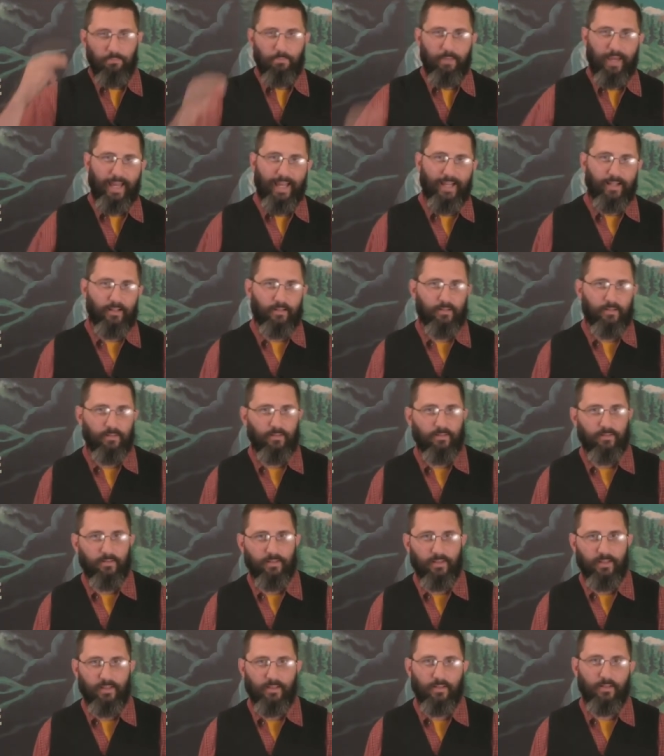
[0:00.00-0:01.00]
back
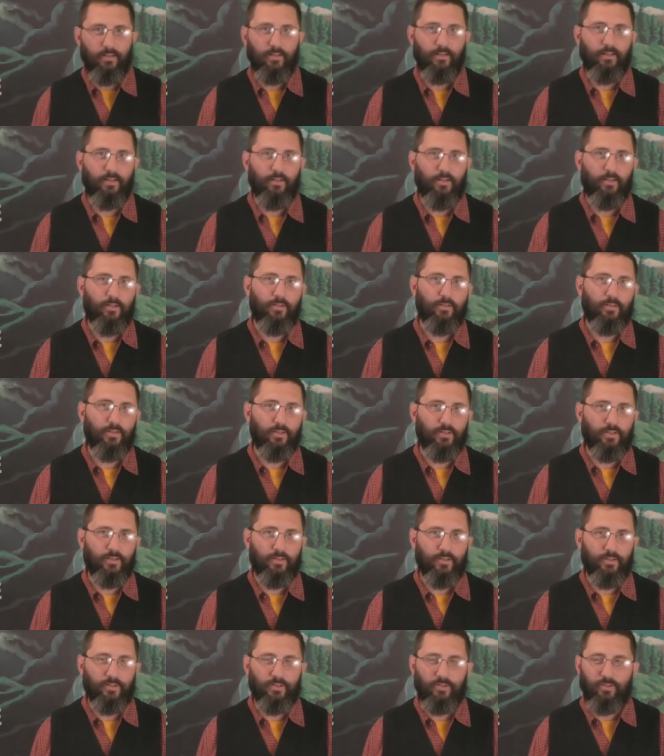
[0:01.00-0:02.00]
here, you know, because
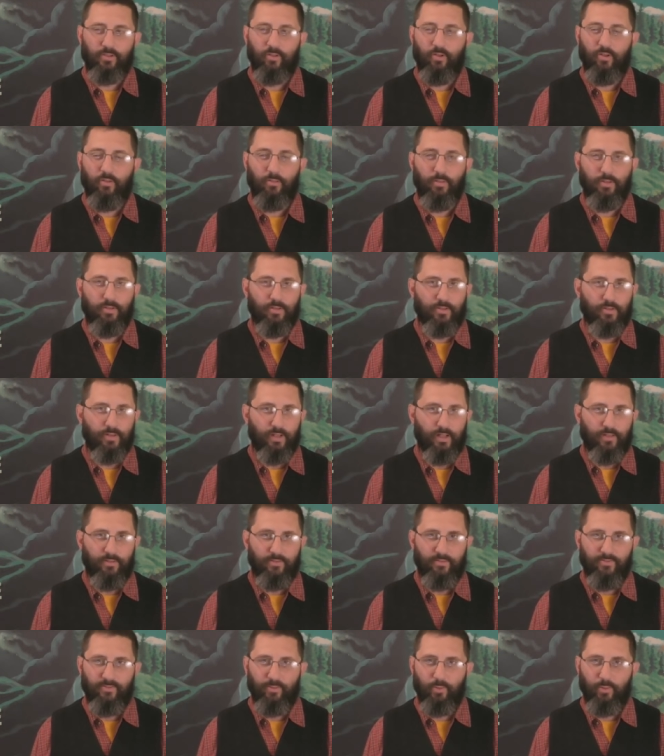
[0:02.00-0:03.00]
just so much
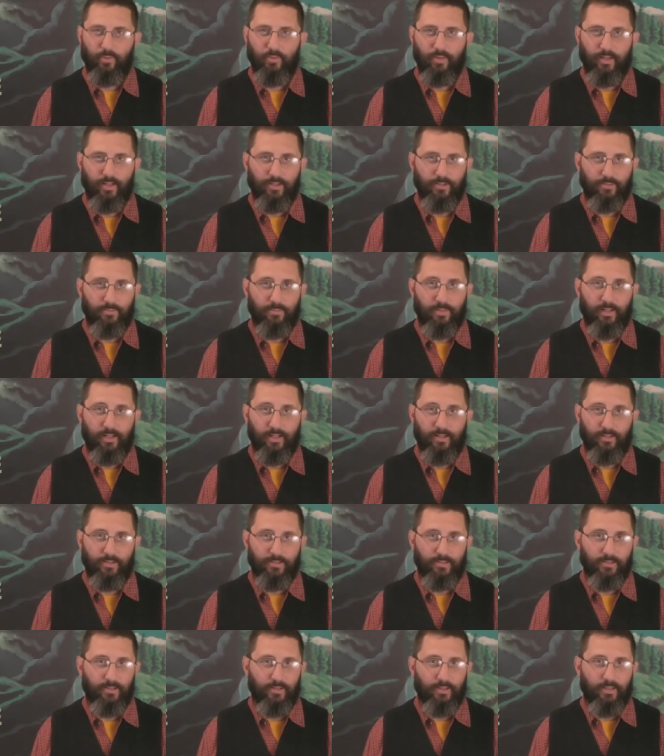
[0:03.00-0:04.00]
driving. 4,000
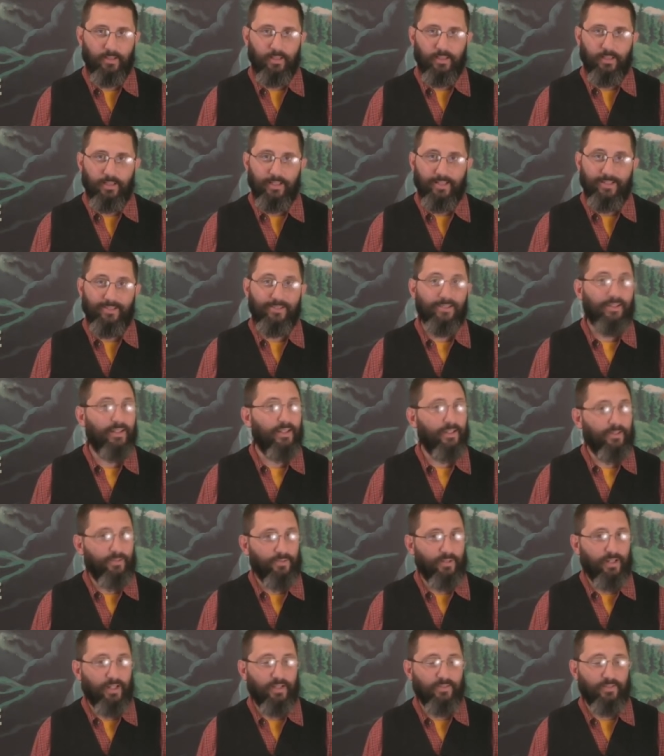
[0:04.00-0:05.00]
miles is a lot of
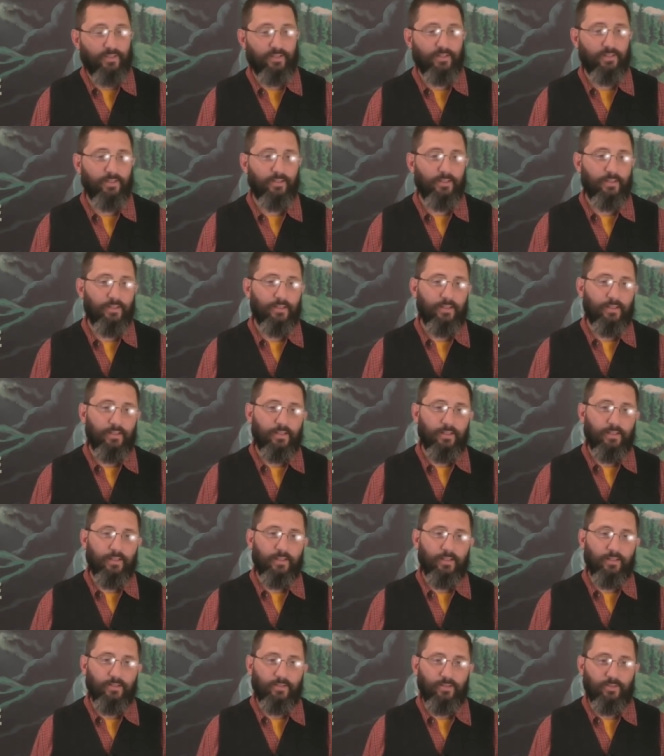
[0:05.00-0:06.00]
driving
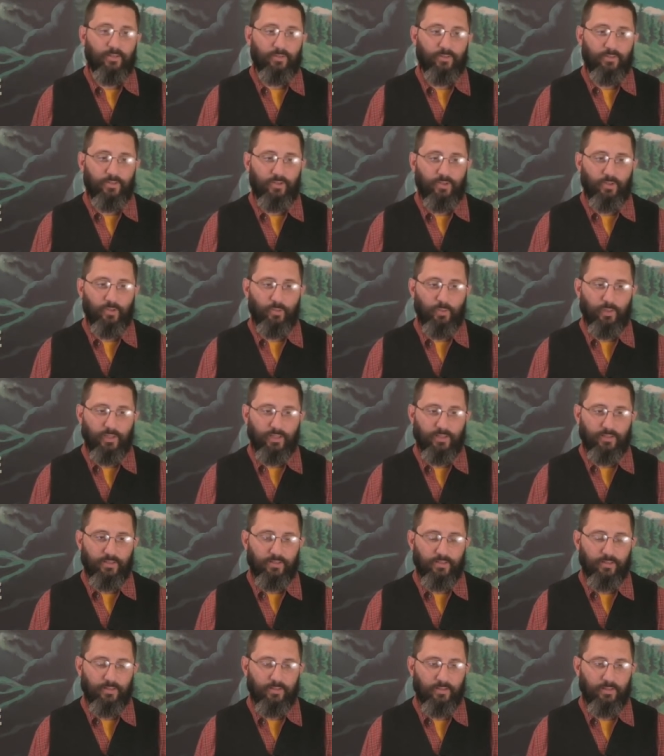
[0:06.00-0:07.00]
to do in two
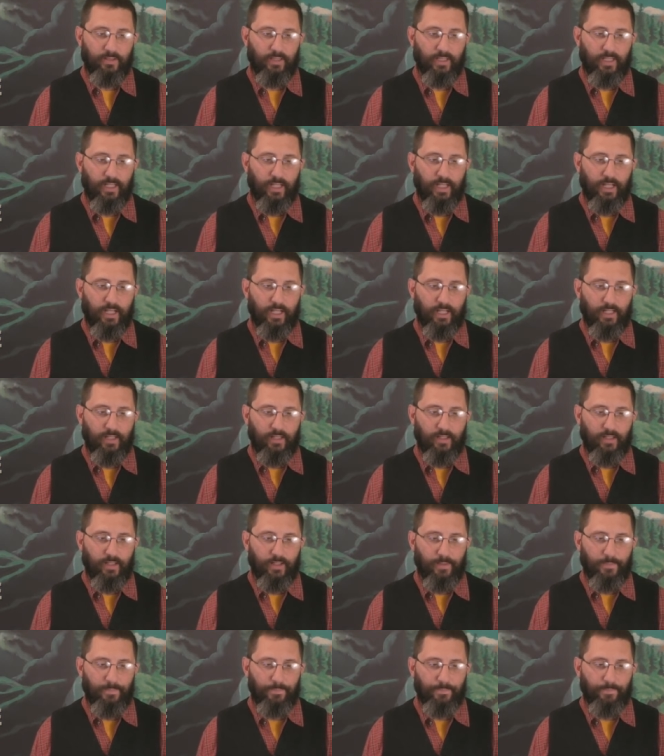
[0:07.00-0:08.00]
weeks, and
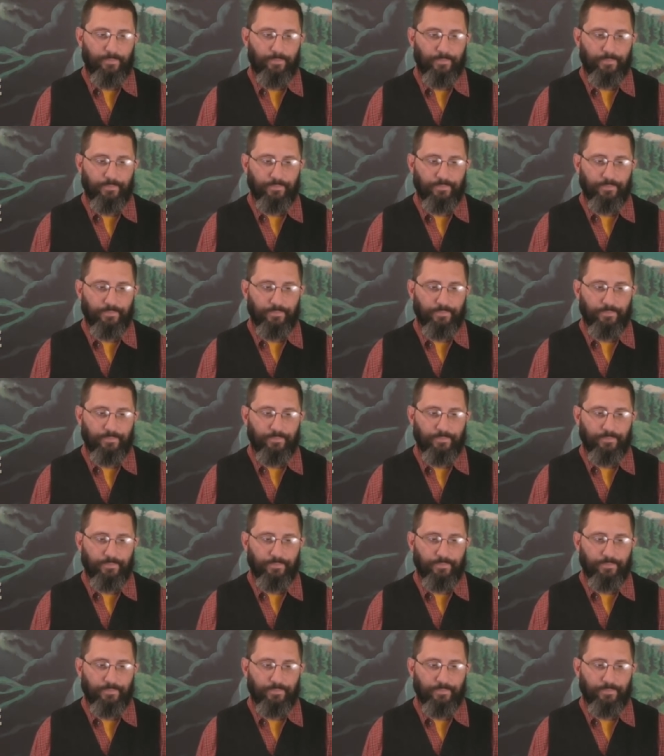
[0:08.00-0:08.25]
um,